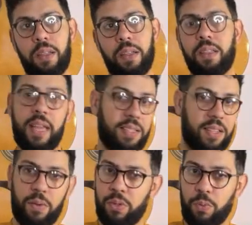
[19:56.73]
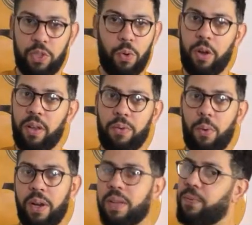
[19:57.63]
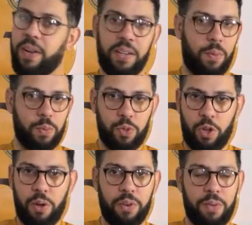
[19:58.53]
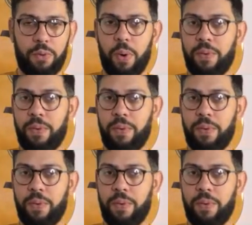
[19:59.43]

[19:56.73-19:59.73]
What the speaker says: Yesterday was music on everywhere. Friday there was music on everywhere.